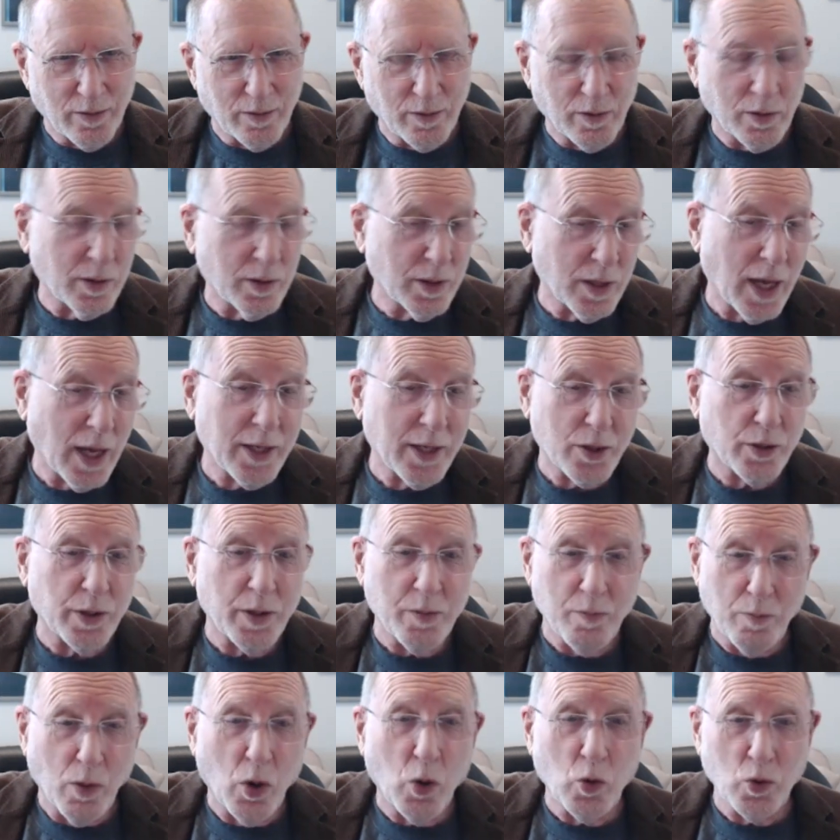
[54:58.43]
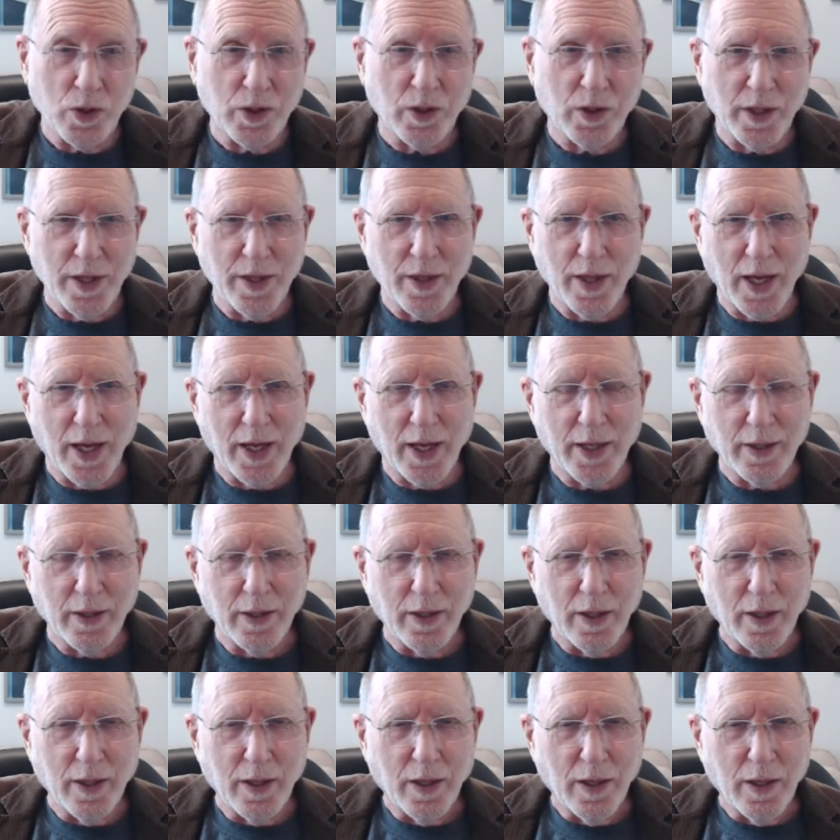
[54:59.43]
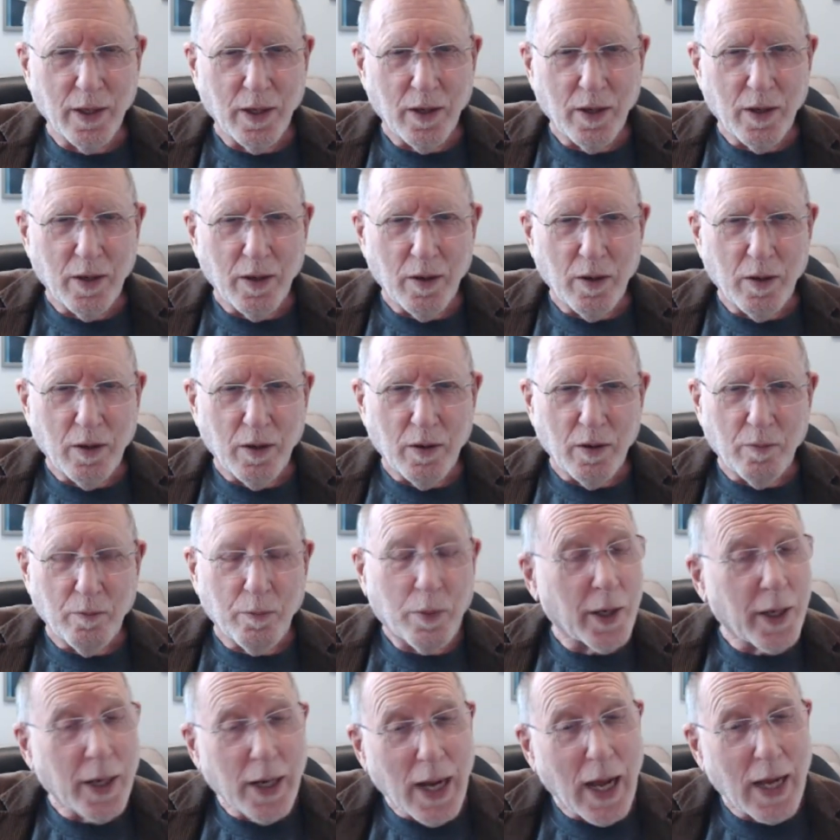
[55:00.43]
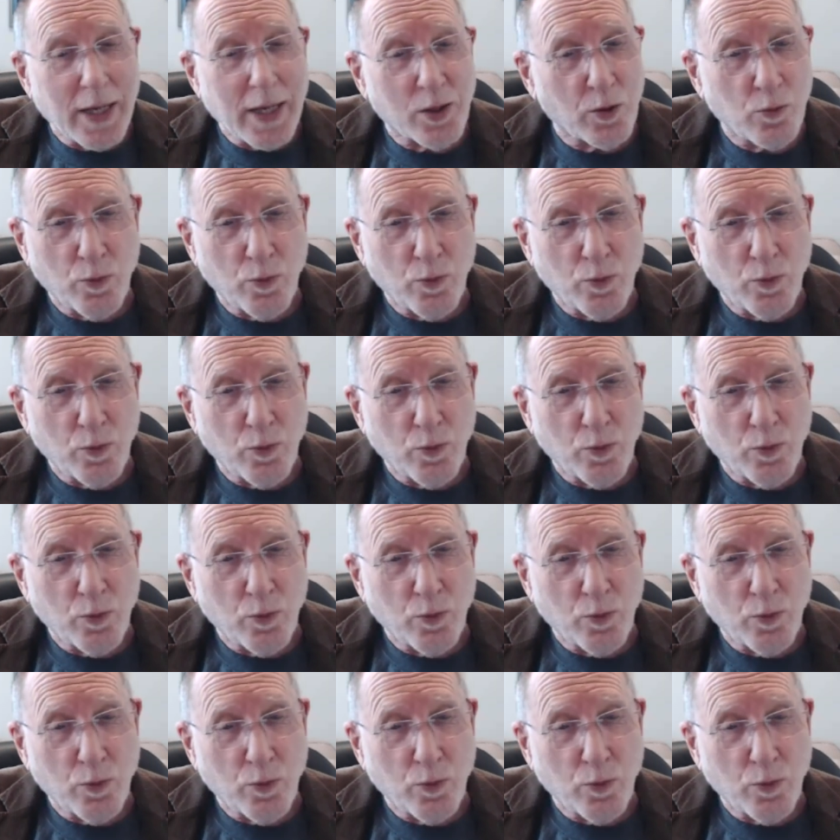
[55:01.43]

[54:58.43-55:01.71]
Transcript: It's actually mostly that, but it has a